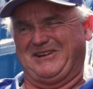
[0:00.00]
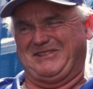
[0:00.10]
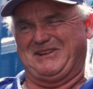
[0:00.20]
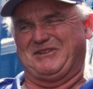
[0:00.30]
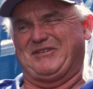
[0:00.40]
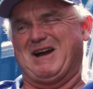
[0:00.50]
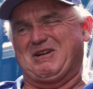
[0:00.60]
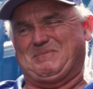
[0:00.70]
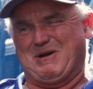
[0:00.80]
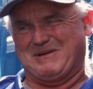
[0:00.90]
They think the fire
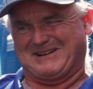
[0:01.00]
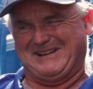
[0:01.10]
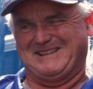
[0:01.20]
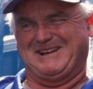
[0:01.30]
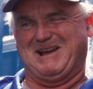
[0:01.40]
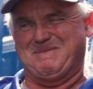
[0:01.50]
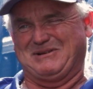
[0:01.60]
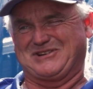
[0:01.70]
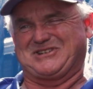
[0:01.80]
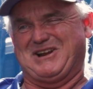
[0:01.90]
department cleaned it up
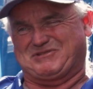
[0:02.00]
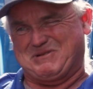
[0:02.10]
or the state